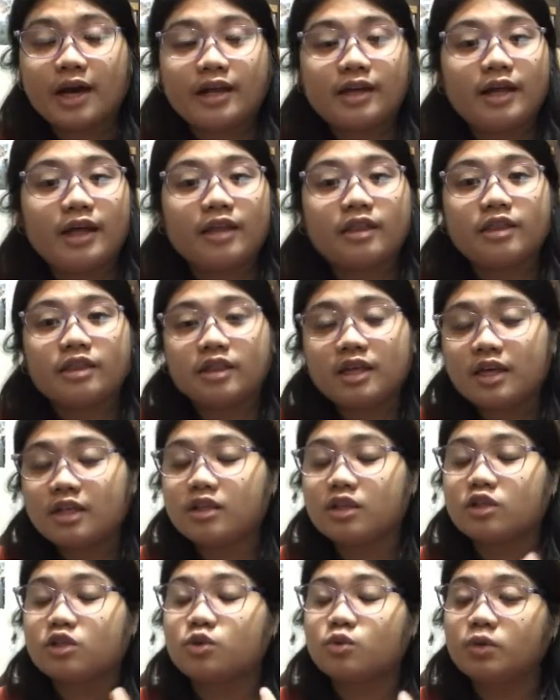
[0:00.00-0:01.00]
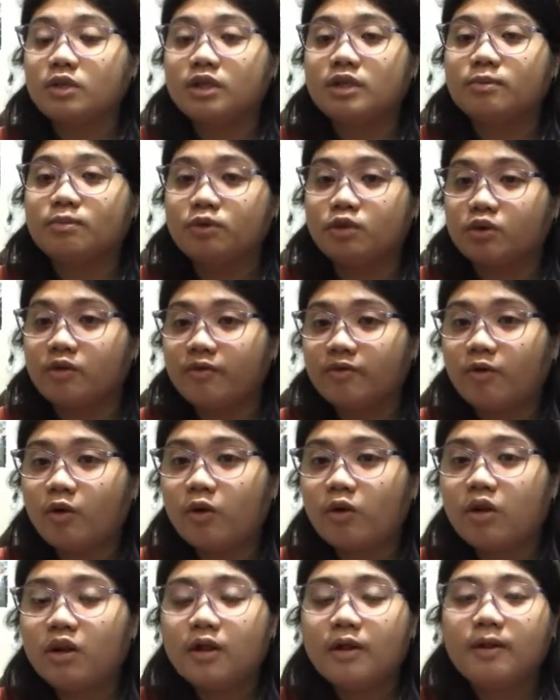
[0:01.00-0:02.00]
and I think that's really
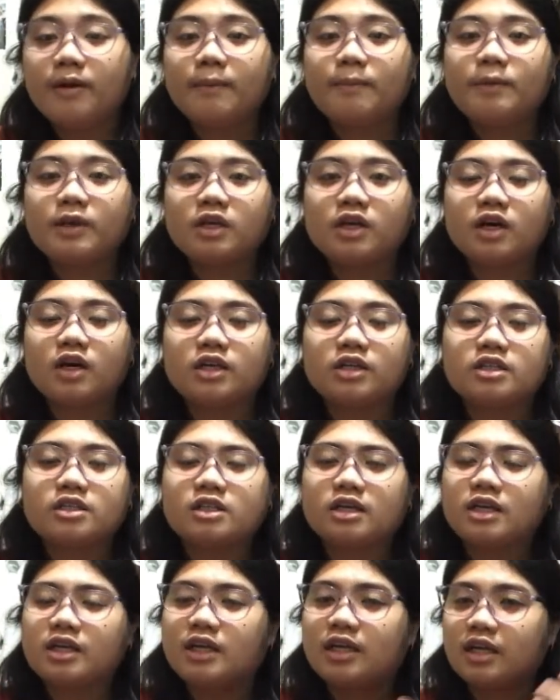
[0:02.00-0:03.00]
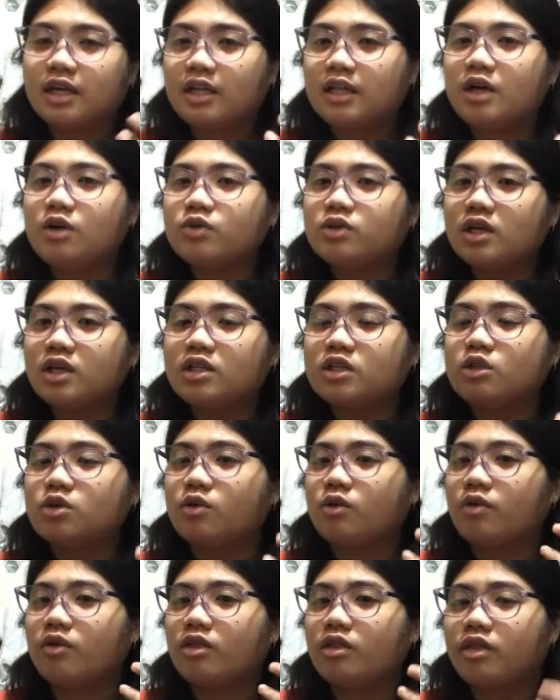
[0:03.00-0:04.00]
beautiful because it allows us
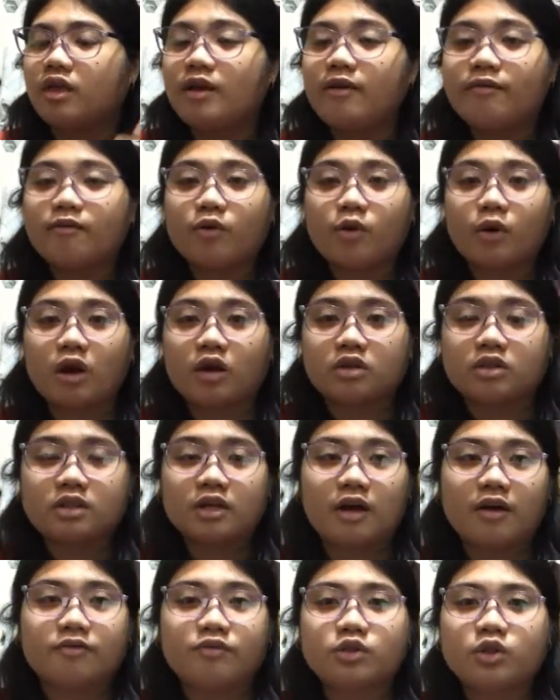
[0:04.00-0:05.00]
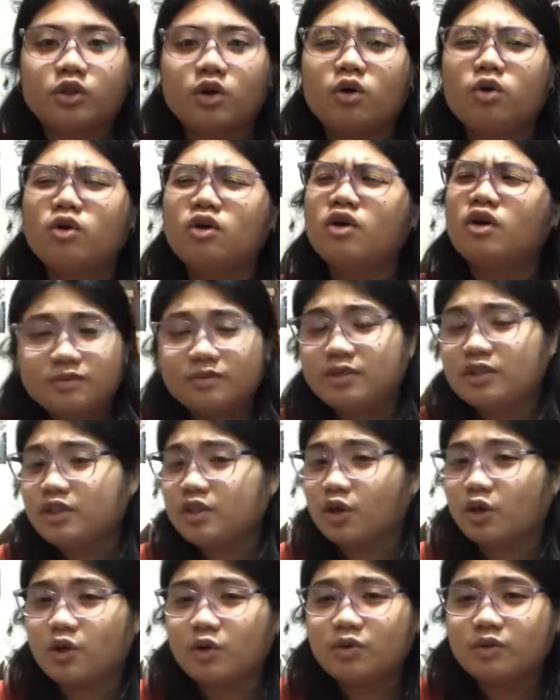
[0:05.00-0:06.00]
to think for ourselves, you know.
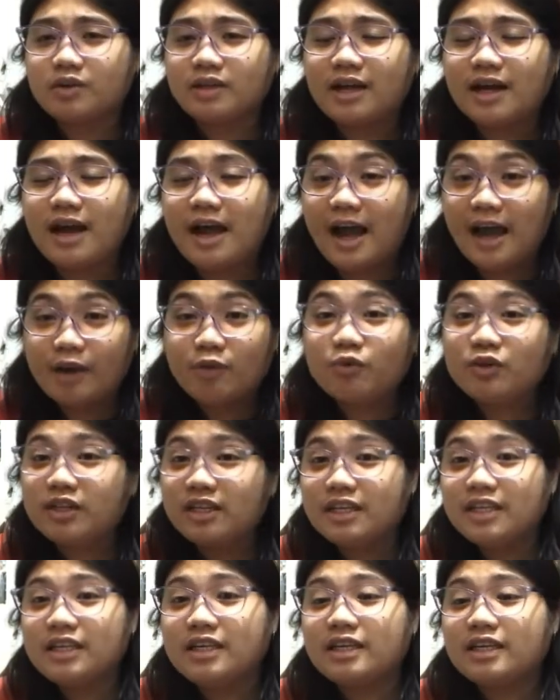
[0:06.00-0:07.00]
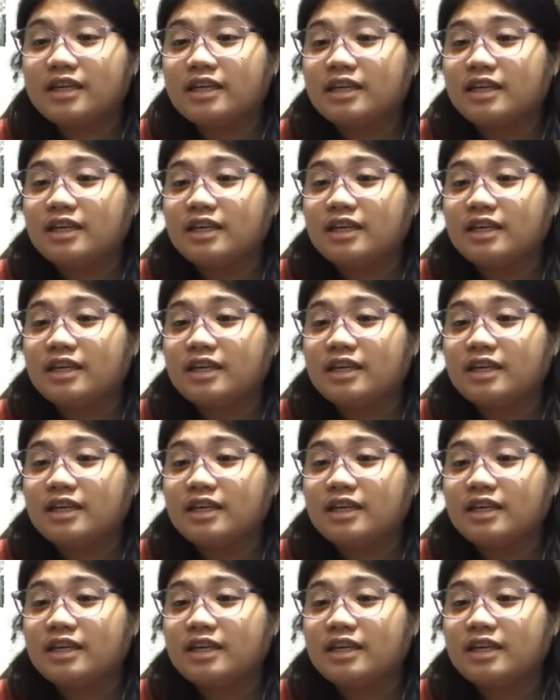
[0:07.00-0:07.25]
I really